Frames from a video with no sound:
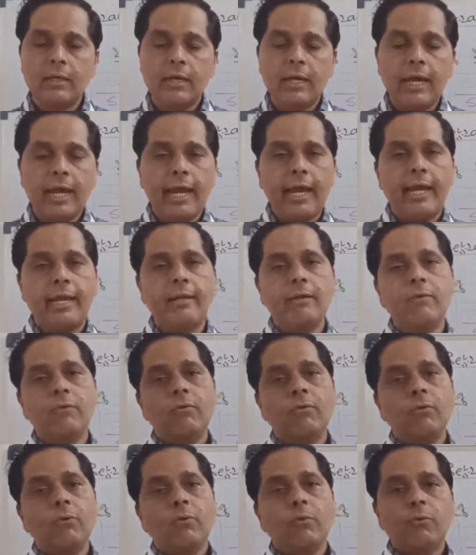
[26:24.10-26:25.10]

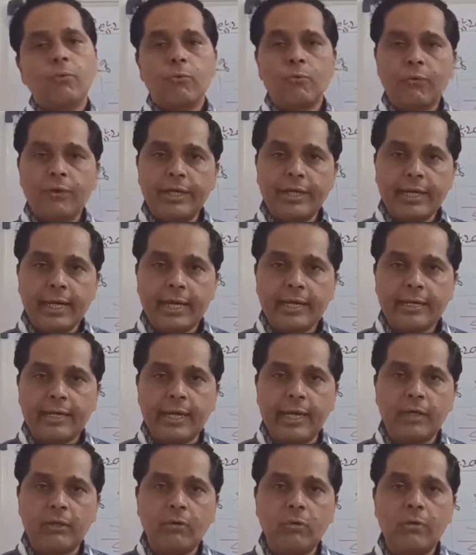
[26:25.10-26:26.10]
And we can
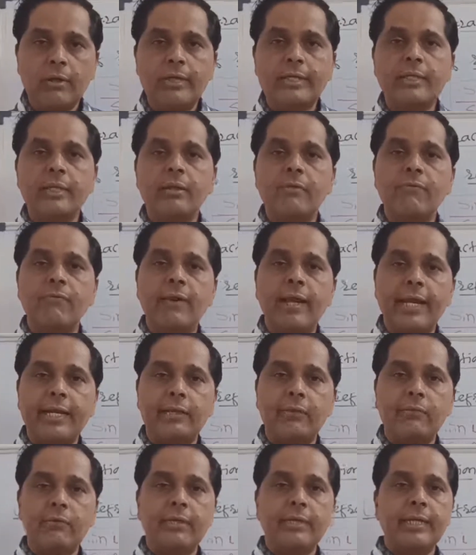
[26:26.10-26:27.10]
calculate the
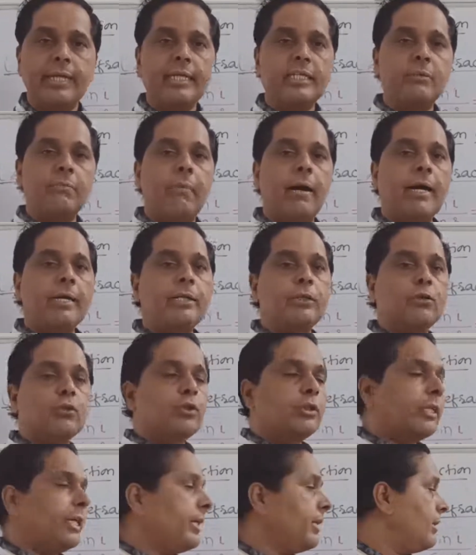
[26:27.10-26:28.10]
refractive index by
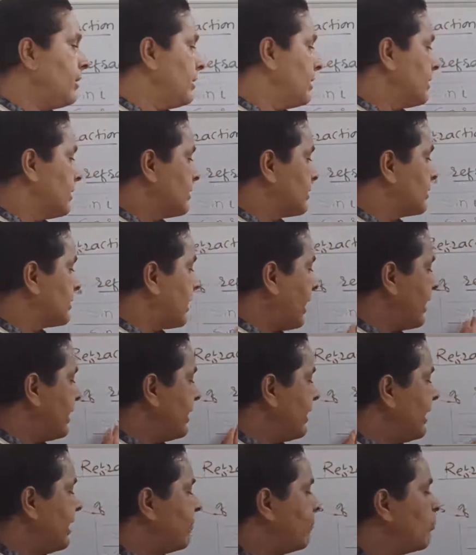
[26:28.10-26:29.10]
using
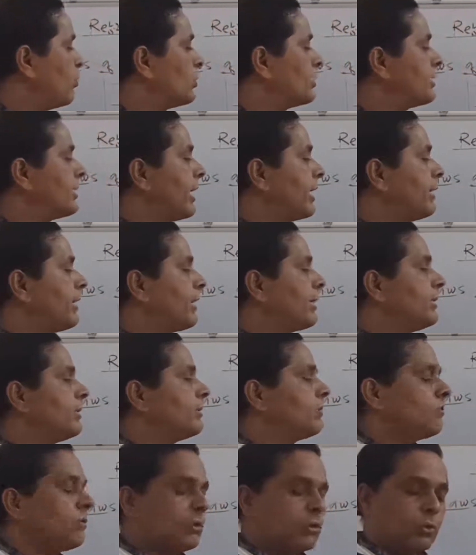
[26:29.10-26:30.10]
sin I upon sin r is
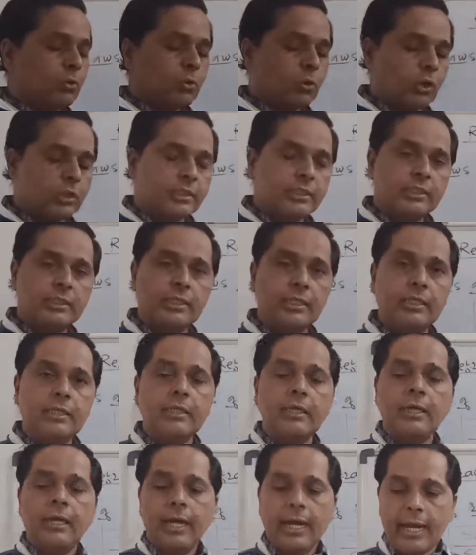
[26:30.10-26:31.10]
equal to
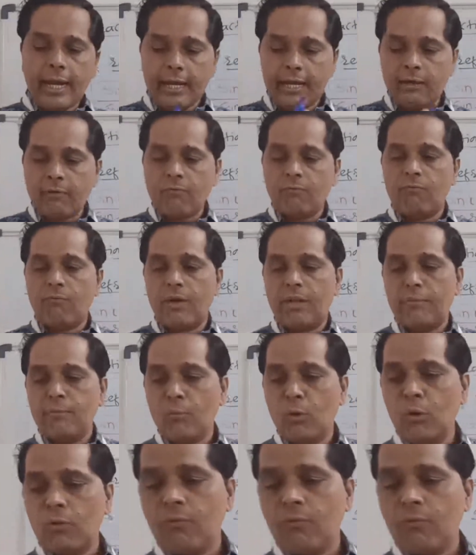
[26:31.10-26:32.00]
constant. And one more